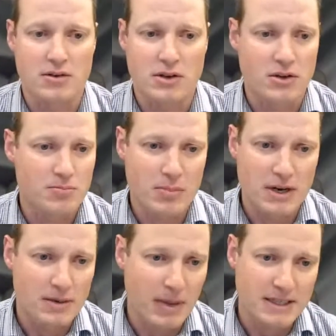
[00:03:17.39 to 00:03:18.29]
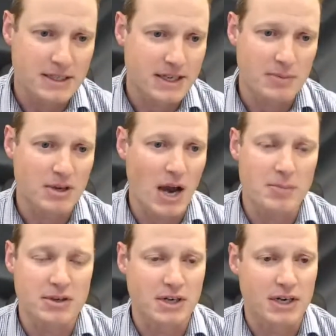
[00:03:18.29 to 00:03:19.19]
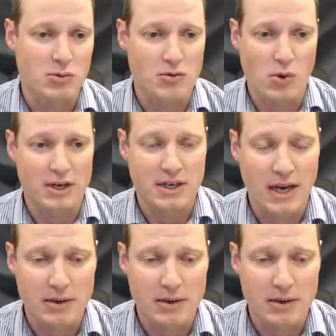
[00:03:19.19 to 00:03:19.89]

You basically can be up and running with one day.